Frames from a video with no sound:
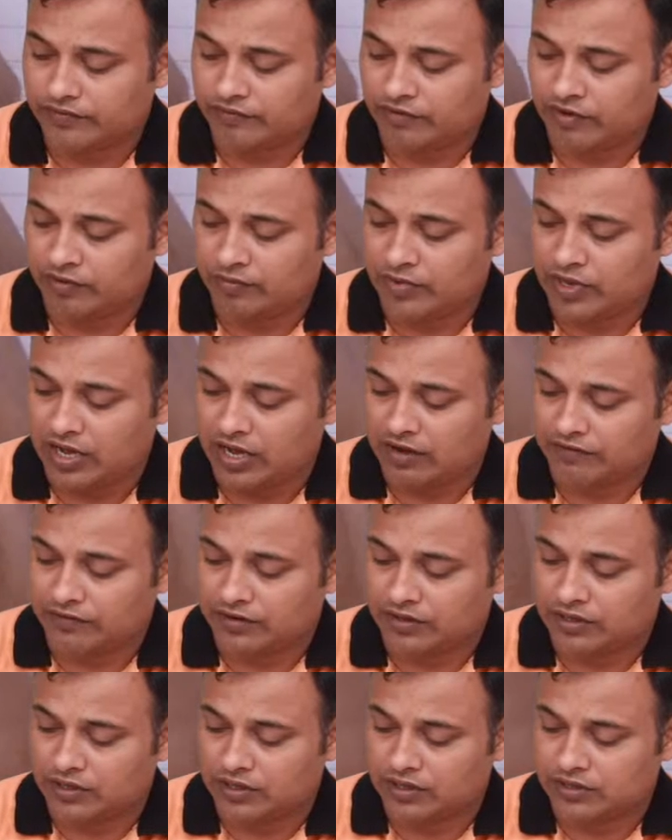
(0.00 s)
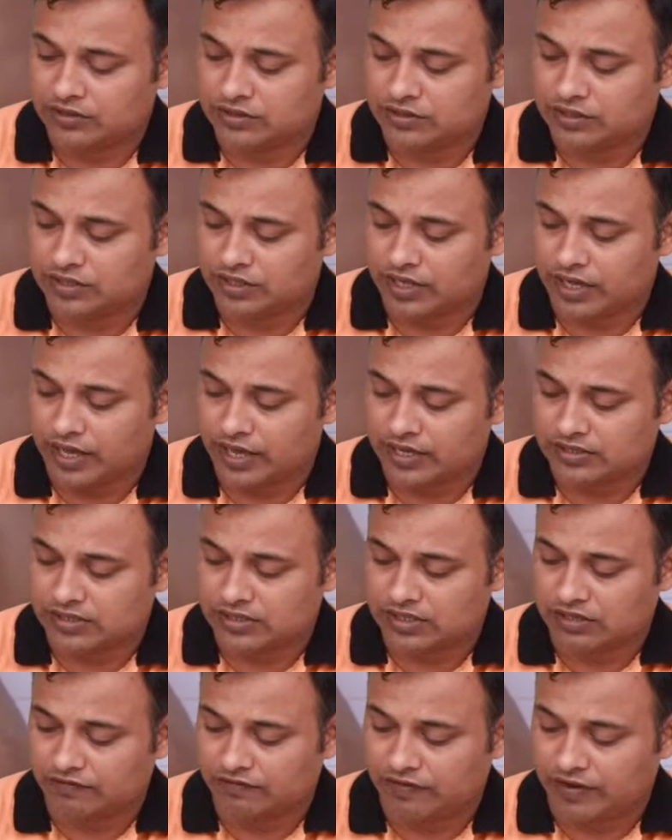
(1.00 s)
will be after G as
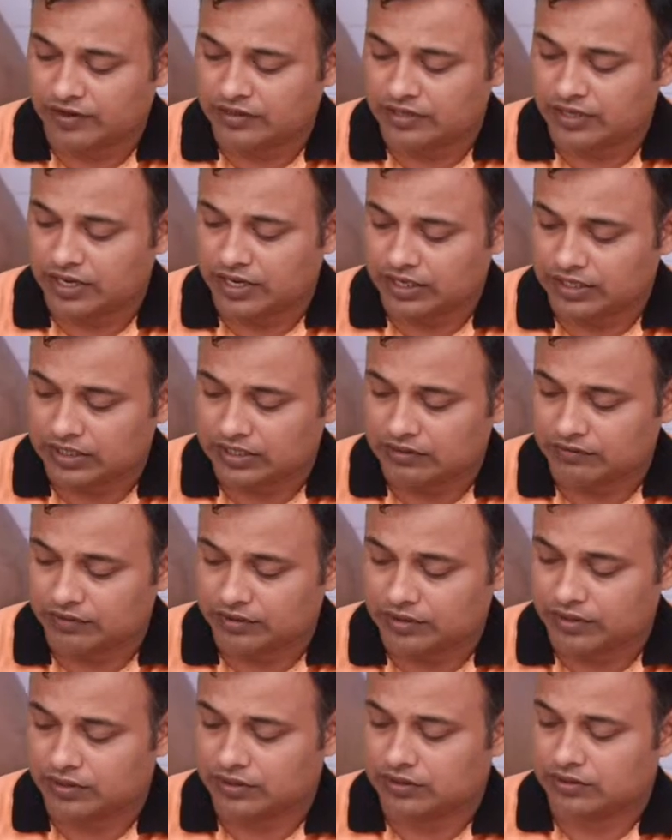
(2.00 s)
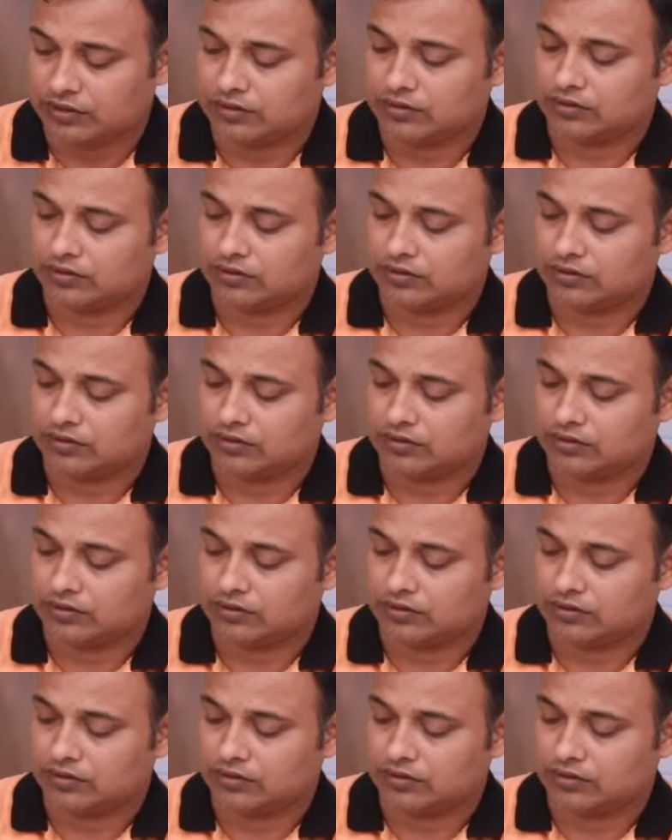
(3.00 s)
the final activity.